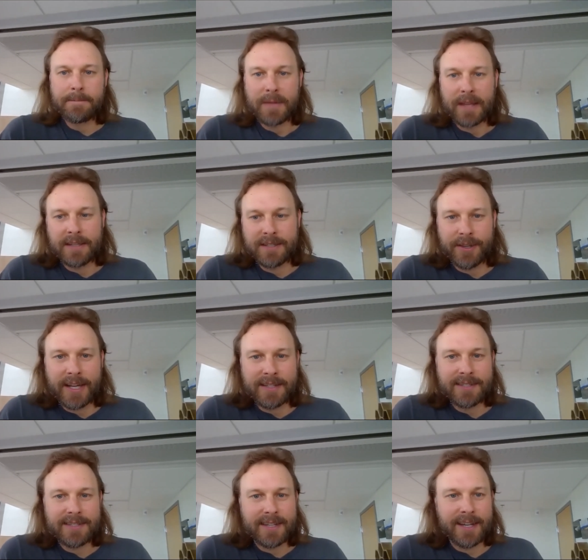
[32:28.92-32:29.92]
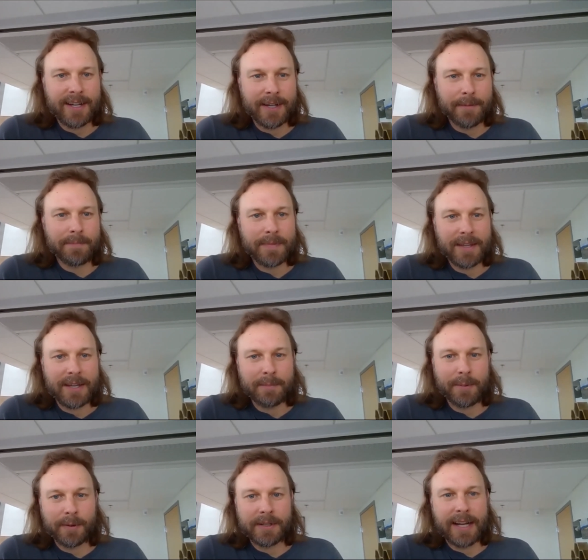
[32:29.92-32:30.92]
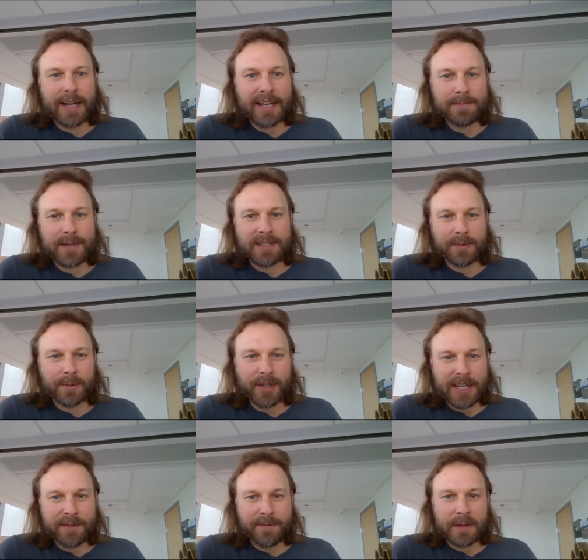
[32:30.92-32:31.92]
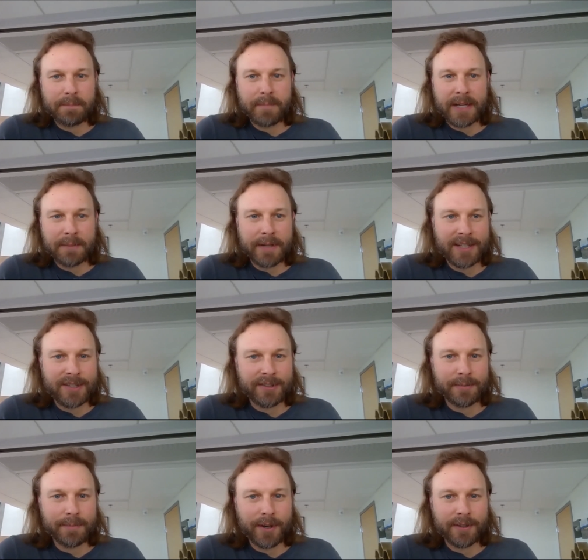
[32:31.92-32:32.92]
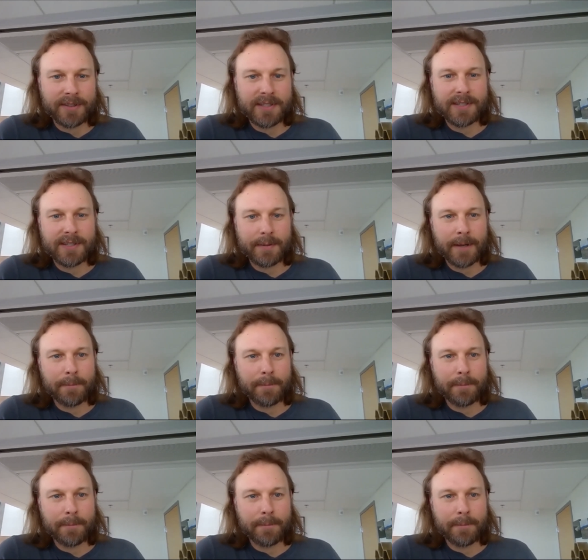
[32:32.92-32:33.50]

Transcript: And so that's an important aspect, is we're looking for the big picture parts.